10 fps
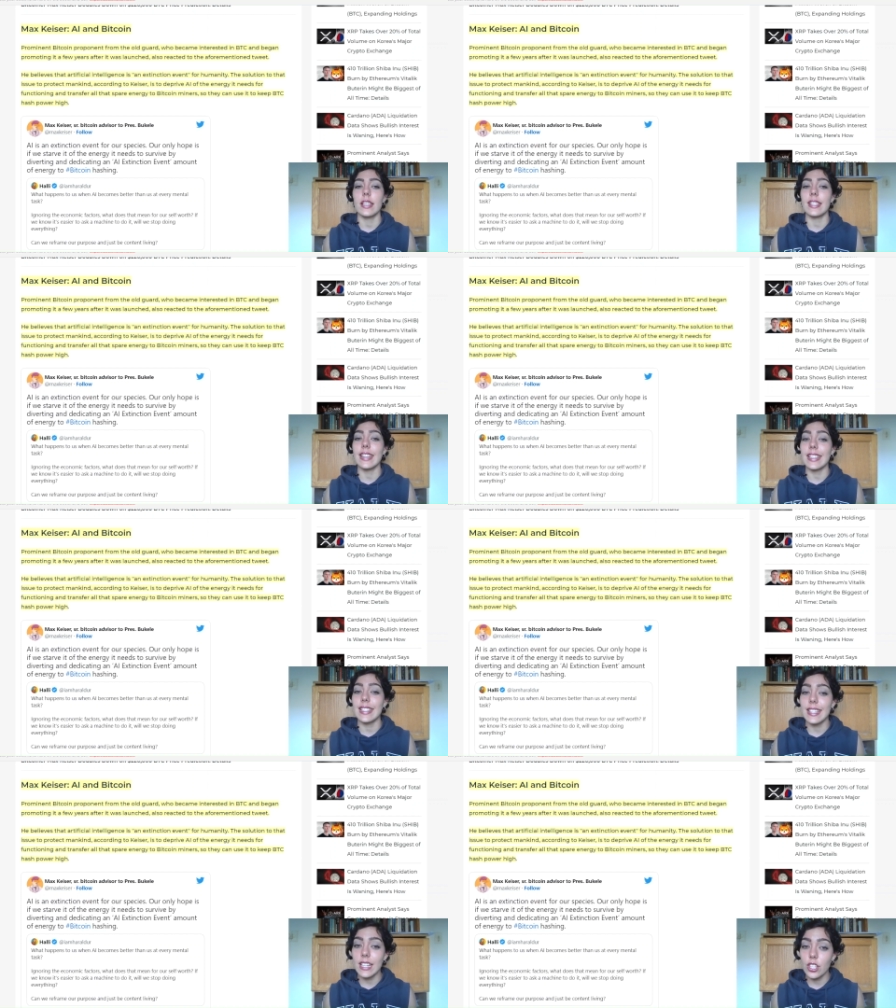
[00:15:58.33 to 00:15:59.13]
is an
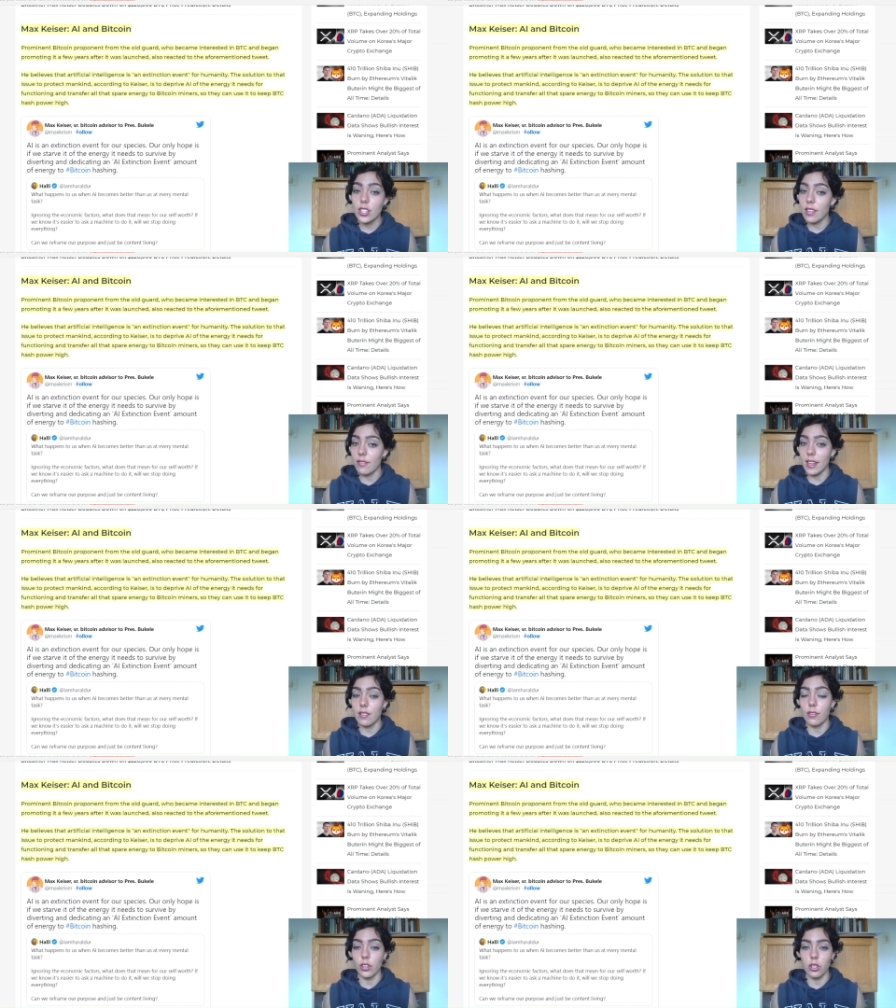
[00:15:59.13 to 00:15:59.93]
extinction event for